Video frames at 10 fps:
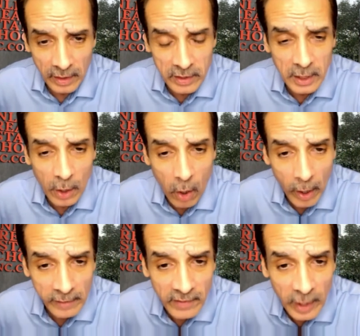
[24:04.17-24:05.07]
the
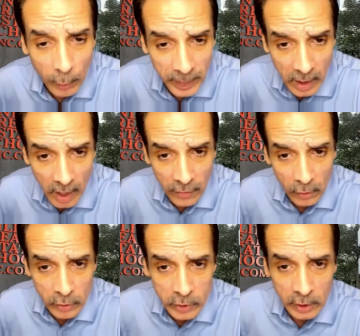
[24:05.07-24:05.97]
art of helping
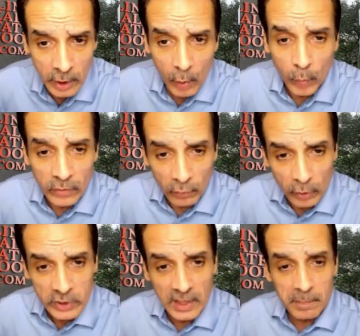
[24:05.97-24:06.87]
others with
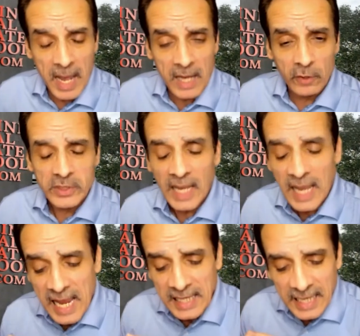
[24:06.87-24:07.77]
real estate matters,
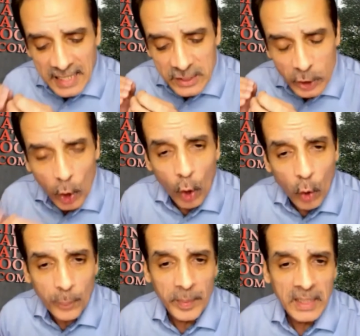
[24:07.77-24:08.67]
and it's
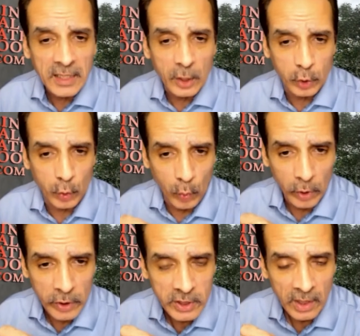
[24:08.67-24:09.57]
opening the
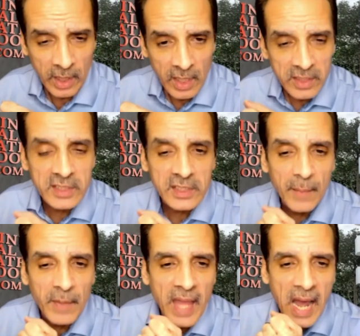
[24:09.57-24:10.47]
doors to
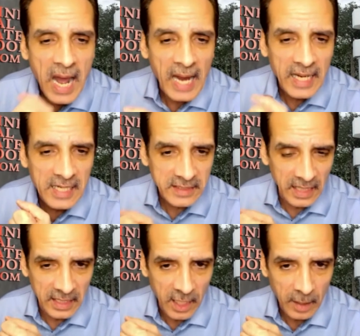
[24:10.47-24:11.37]
some of the highest
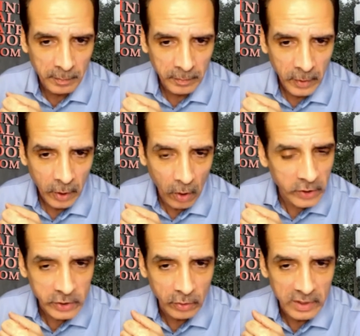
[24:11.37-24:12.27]
income our
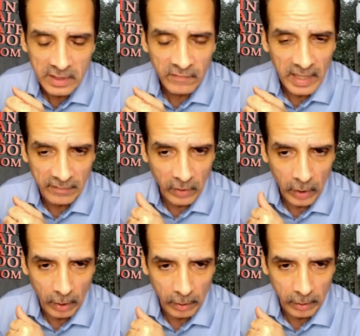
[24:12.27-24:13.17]
students have ever
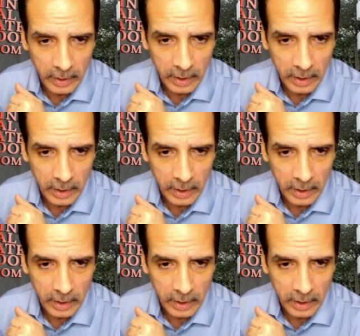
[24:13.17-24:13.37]
earned.